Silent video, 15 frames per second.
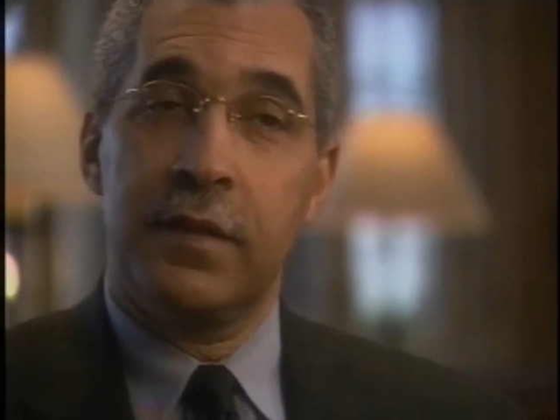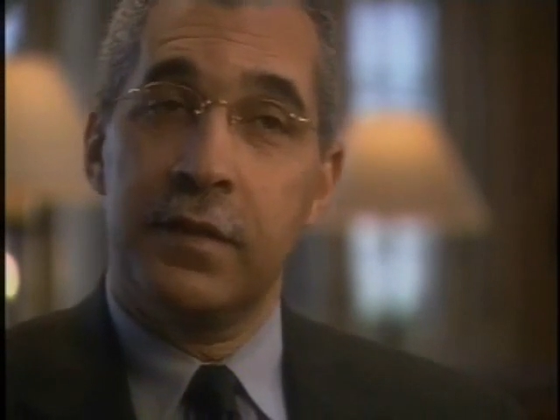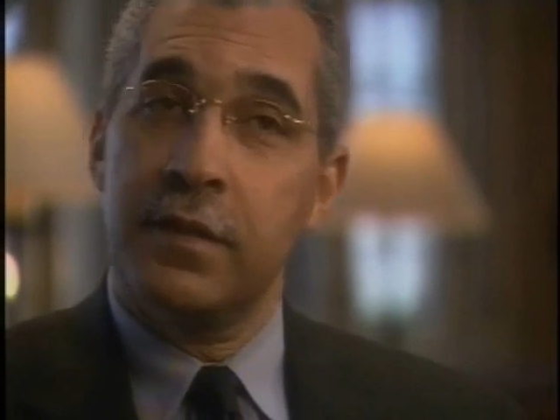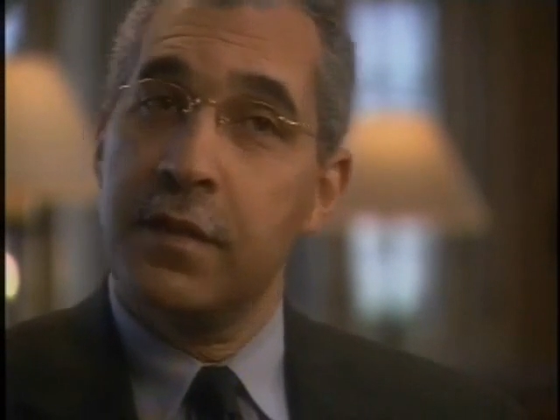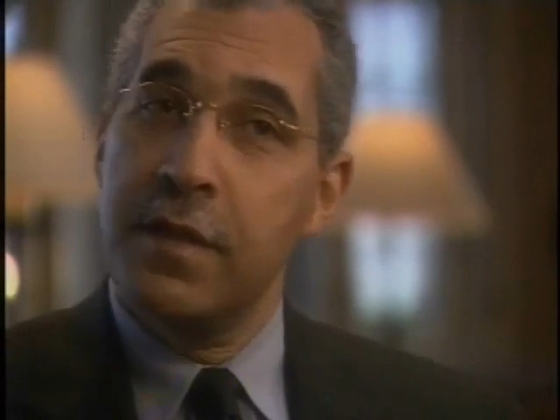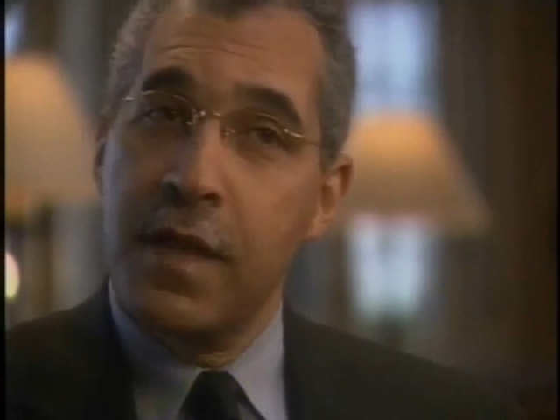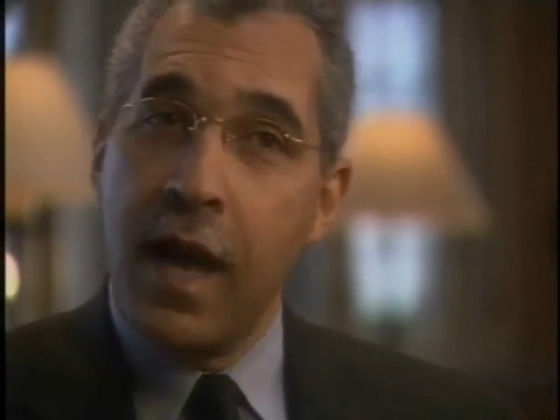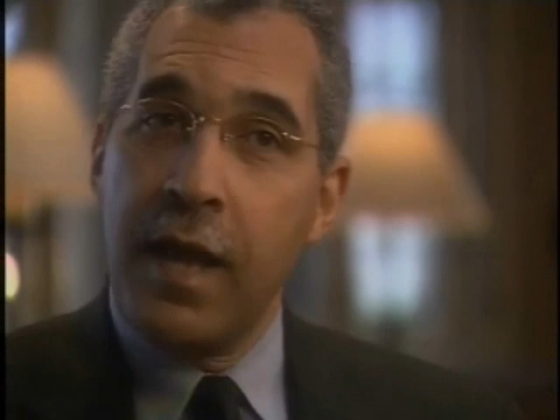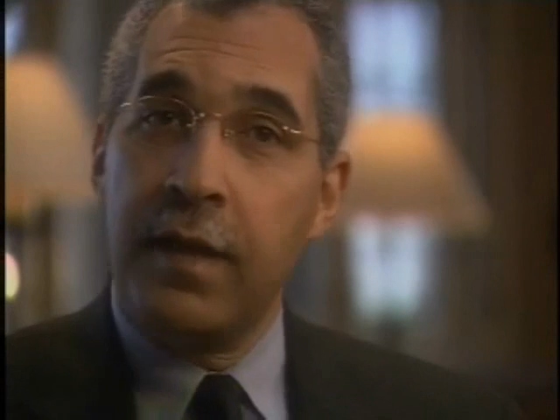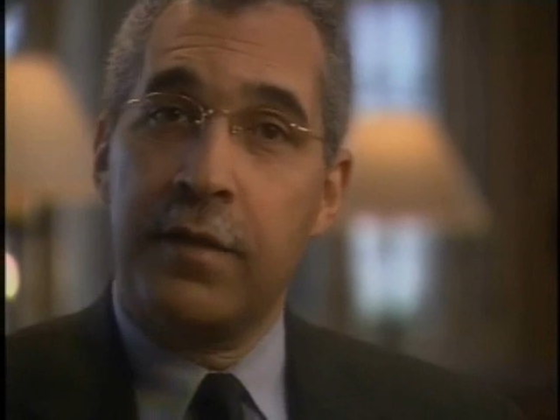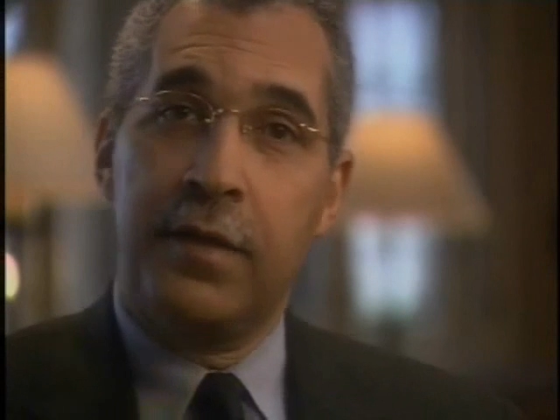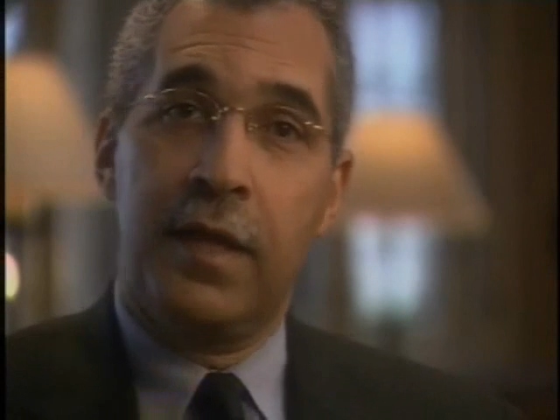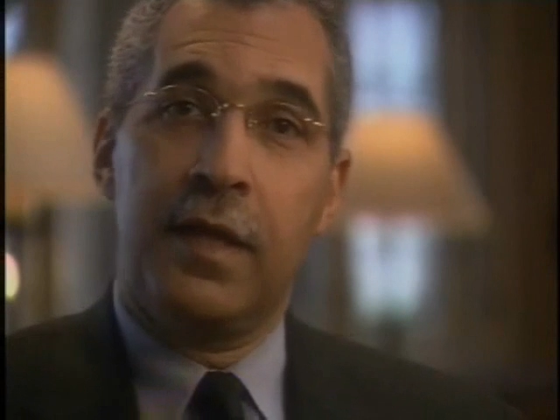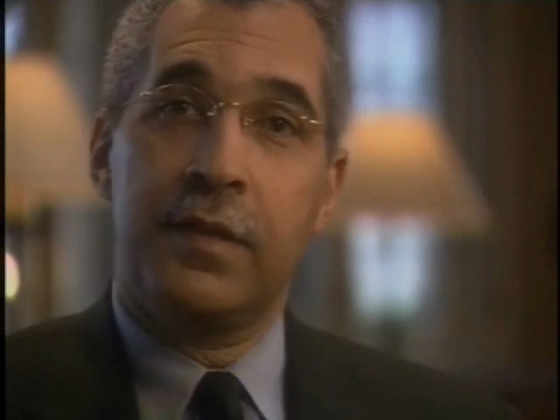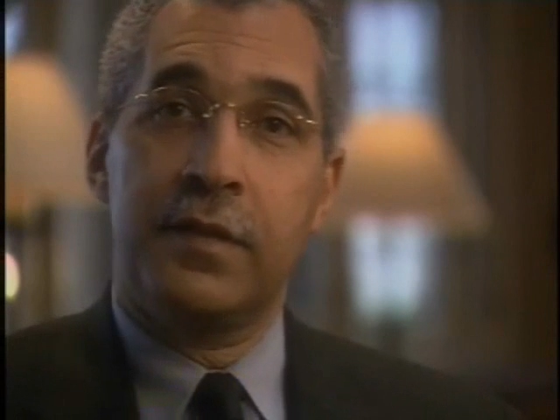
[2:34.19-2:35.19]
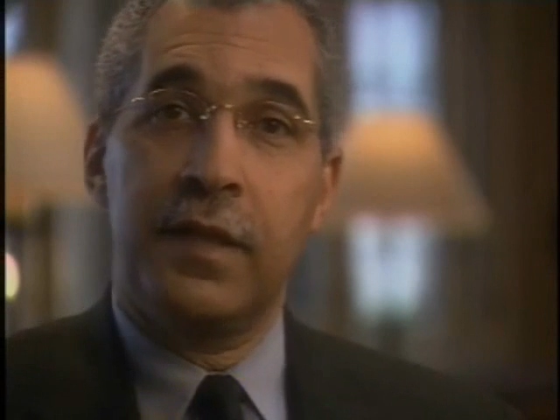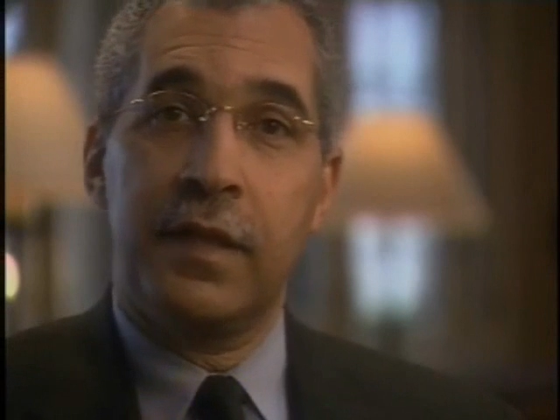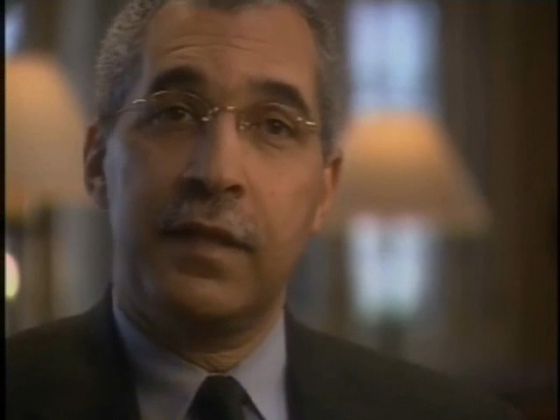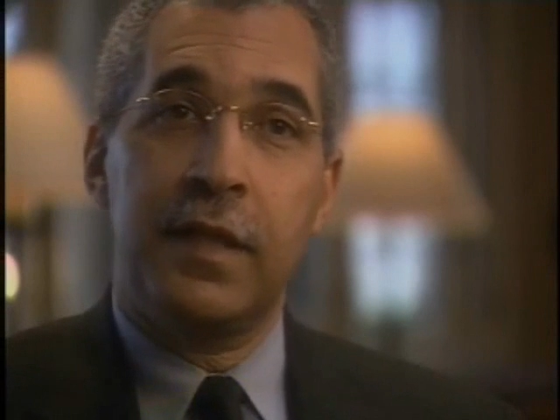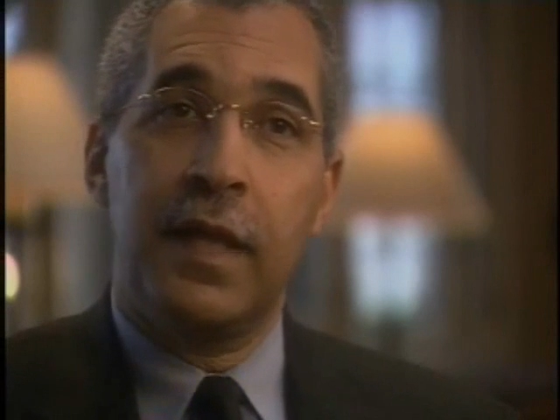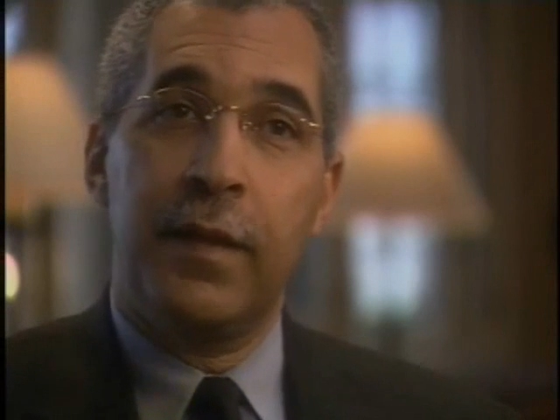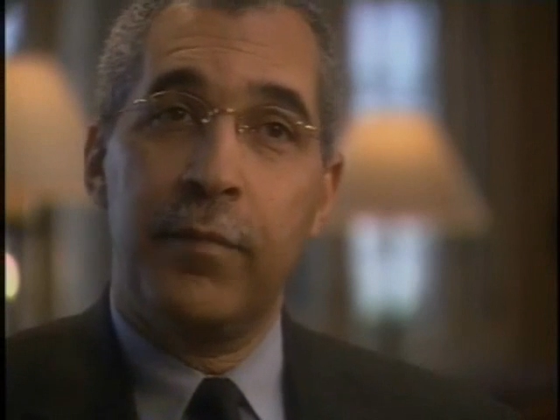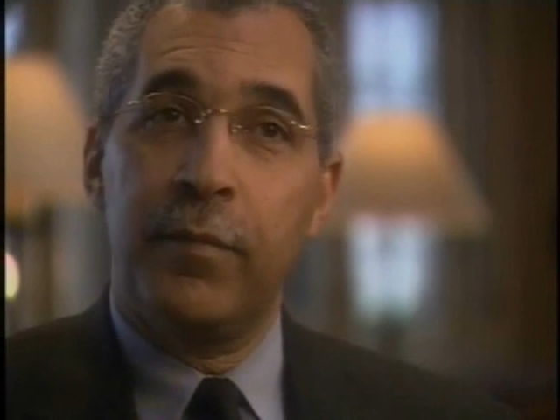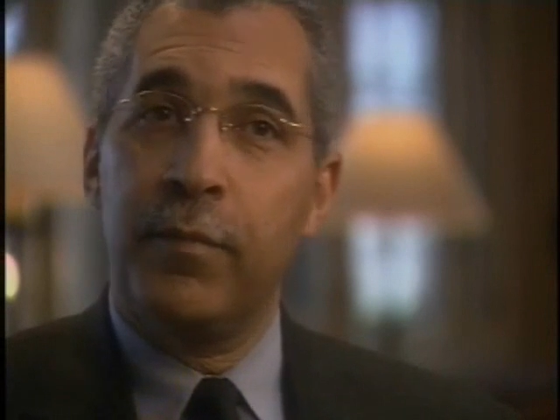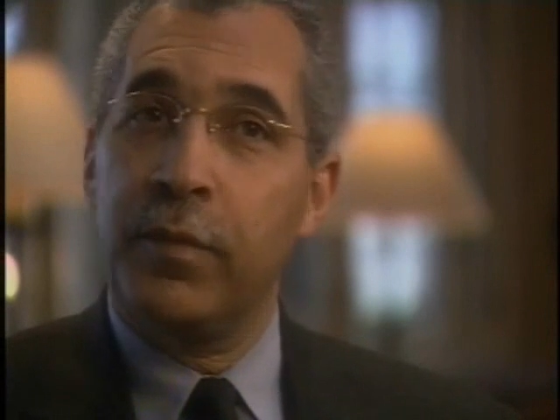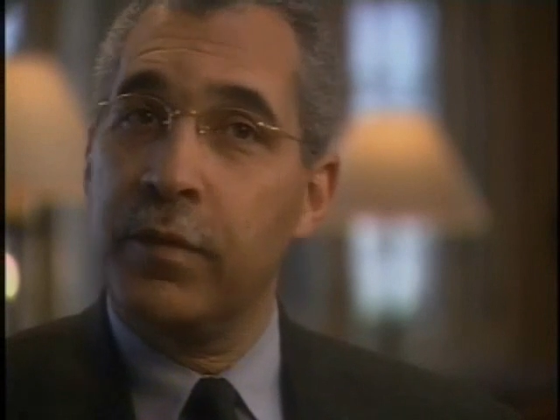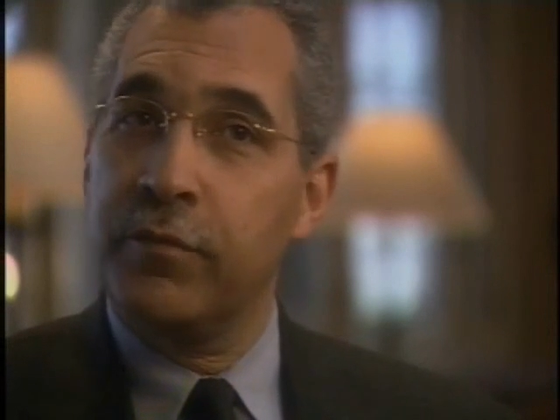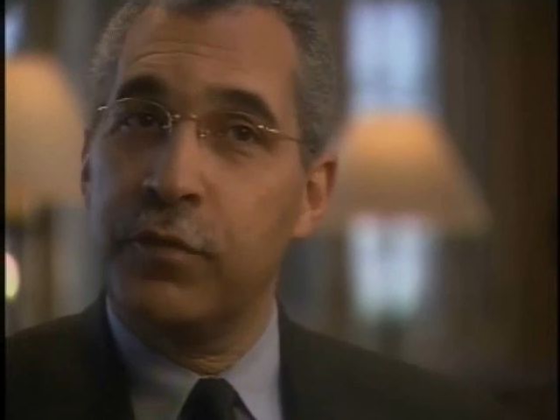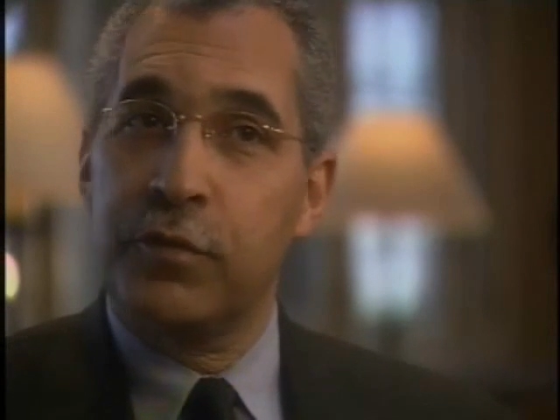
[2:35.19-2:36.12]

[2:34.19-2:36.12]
this is not a test that's capable